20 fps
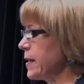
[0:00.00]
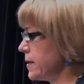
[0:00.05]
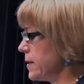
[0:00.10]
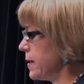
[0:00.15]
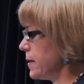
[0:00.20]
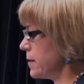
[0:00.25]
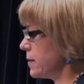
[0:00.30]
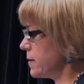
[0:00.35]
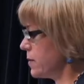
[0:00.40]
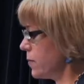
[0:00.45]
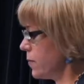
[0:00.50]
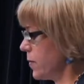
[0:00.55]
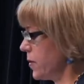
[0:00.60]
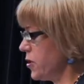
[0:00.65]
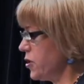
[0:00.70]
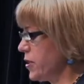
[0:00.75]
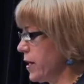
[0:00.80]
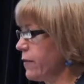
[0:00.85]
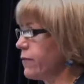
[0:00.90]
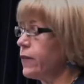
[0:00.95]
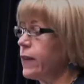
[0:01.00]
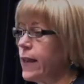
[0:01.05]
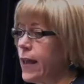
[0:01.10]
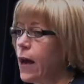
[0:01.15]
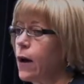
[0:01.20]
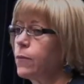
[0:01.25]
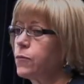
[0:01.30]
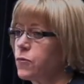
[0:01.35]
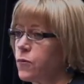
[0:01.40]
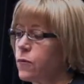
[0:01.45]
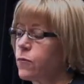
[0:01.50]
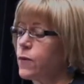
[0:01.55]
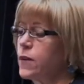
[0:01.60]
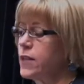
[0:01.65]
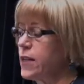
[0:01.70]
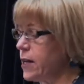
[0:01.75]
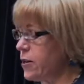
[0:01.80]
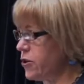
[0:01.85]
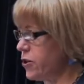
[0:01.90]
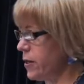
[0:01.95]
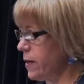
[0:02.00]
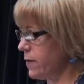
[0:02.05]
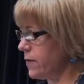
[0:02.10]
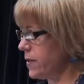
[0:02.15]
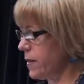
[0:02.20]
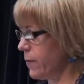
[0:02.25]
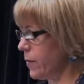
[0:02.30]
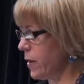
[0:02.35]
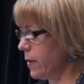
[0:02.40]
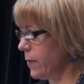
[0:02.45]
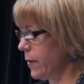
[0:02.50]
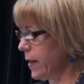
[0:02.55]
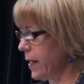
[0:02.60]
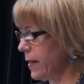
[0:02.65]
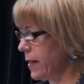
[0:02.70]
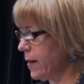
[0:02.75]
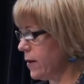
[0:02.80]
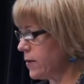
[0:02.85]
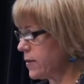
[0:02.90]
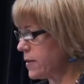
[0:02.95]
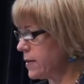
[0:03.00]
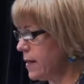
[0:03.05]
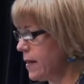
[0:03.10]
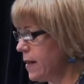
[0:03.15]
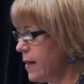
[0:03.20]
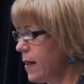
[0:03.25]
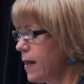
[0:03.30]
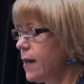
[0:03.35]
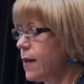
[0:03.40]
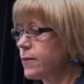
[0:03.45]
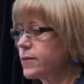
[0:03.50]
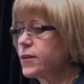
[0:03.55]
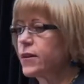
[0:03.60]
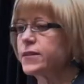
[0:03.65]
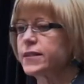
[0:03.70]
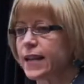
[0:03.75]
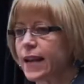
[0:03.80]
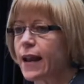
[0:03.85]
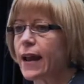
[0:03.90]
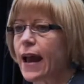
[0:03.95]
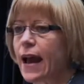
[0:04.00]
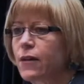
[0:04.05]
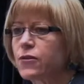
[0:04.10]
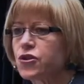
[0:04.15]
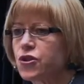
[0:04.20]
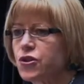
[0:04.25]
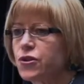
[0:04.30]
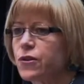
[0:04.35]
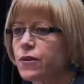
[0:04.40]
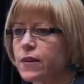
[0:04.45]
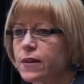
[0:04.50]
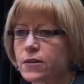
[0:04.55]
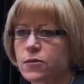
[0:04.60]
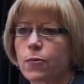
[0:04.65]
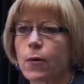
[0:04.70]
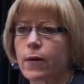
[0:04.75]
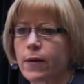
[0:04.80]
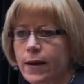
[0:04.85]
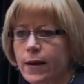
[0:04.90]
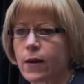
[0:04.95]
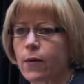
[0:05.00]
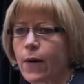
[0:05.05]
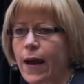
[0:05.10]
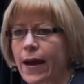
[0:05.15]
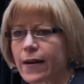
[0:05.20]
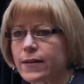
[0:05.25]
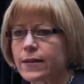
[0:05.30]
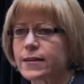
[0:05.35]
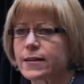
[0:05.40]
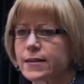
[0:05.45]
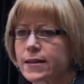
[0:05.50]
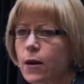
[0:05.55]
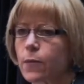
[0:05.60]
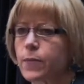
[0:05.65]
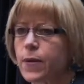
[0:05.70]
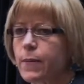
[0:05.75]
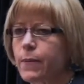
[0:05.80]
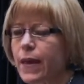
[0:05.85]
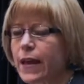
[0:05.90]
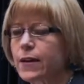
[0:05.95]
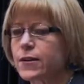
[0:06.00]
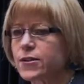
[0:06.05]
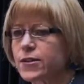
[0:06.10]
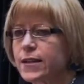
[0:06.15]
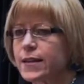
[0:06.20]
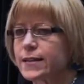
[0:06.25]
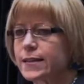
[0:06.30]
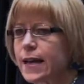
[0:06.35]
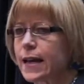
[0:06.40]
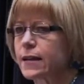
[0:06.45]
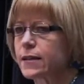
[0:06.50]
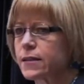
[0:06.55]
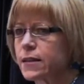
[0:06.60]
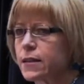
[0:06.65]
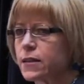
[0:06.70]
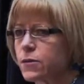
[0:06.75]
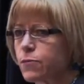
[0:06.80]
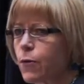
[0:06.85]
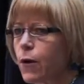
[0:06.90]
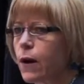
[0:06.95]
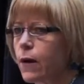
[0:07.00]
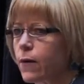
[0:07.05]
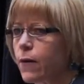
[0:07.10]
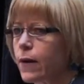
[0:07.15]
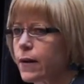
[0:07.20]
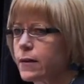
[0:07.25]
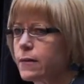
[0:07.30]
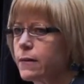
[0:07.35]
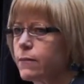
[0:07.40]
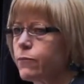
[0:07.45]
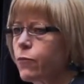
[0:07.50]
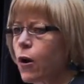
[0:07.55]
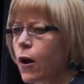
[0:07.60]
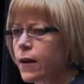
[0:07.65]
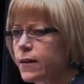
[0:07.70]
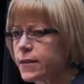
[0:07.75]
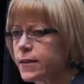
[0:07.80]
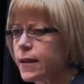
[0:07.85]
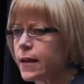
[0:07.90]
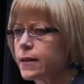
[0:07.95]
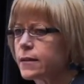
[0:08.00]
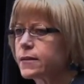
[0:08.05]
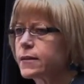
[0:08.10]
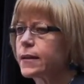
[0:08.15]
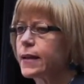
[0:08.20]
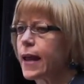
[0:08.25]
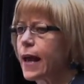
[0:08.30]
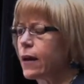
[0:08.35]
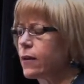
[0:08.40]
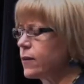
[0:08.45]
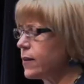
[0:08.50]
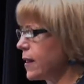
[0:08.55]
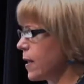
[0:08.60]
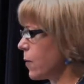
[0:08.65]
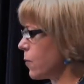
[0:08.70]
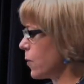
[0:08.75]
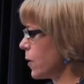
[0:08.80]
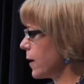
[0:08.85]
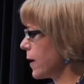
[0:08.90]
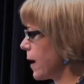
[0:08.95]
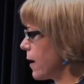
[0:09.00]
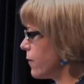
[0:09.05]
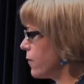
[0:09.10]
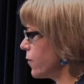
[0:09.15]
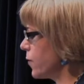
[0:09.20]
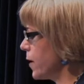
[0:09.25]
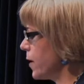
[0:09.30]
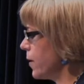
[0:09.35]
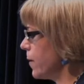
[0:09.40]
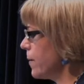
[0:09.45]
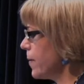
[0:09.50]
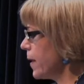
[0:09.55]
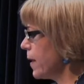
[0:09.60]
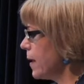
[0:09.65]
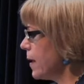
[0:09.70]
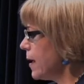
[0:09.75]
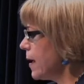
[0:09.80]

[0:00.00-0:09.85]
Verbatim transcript: basis, which definitely helped with retention of some of the millennials. So I said, how'd you do this? Well, you know, how did this help you manage the execs in this progress, process, and how did that work out for you?